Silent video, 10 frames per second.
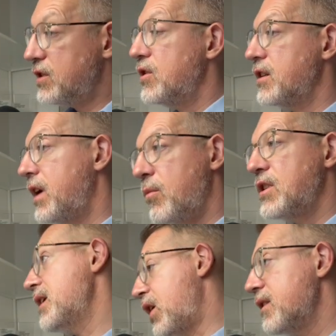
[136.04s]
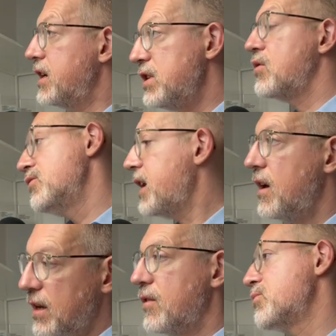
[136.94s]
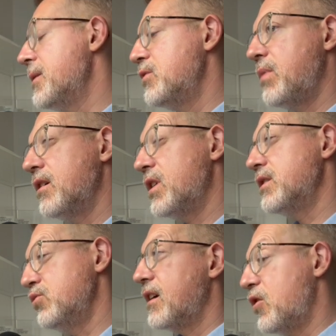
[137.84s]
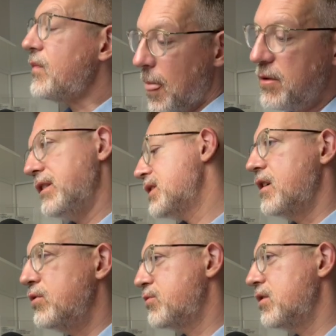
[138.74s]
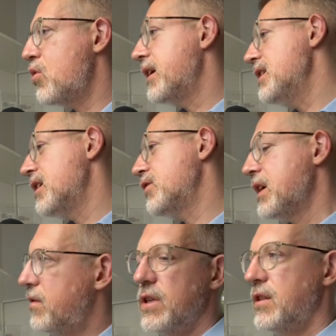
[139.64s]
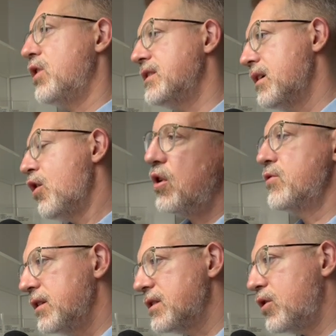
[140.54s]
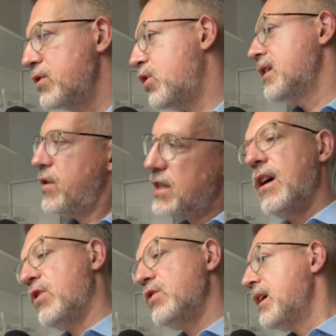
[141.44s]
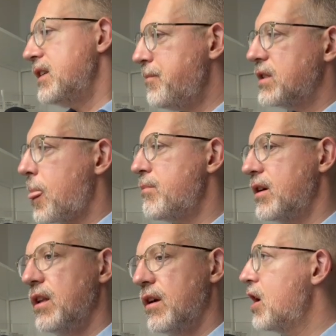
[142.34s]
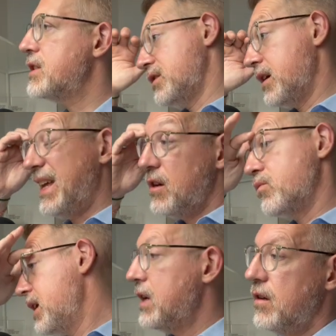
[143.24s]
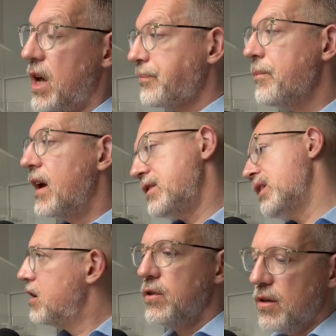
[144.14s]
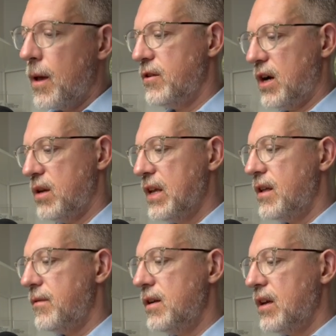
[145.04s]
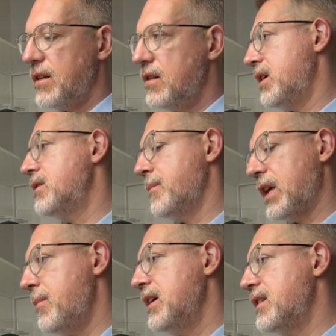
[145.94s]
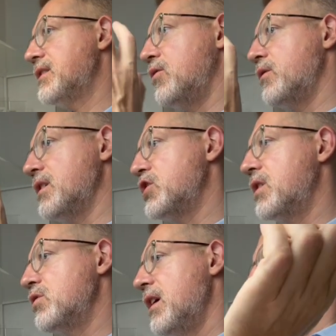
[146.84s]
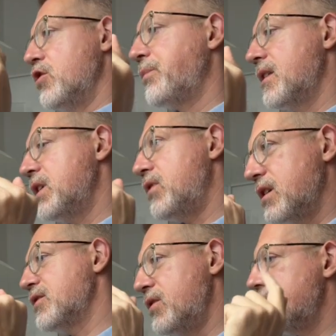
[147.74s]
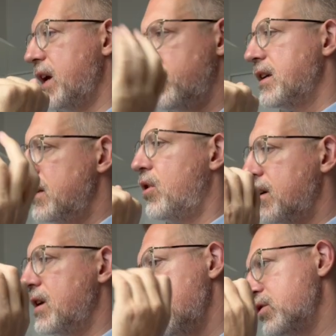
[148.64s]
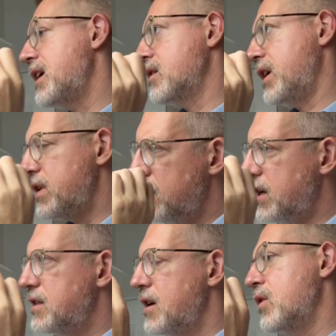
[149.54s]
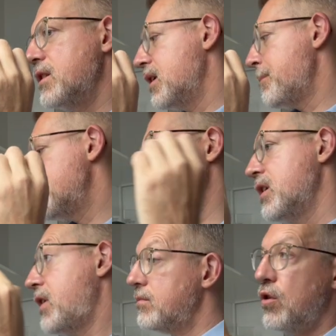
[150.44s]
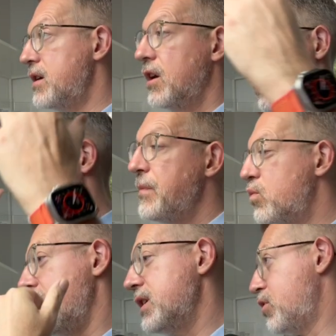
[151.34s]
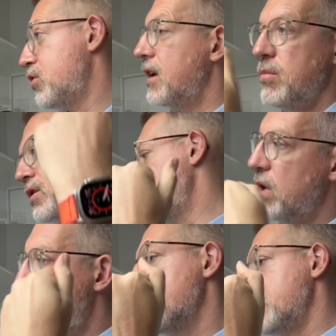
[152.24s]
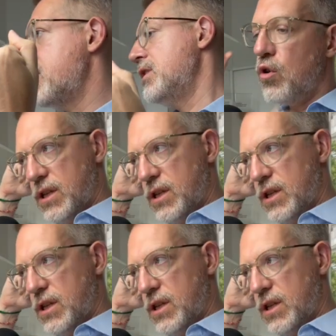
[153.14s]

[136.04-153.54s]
Yes, definitely. They had two main learning goals. Uh, first, they wanted to give the attendees, most of whom were patent professionals, a solid foundation in AI, make them AI literate, I guess you could say. So understanding what AI can and cannot do in the context of patent work. Exactly. And being able to, you know, critically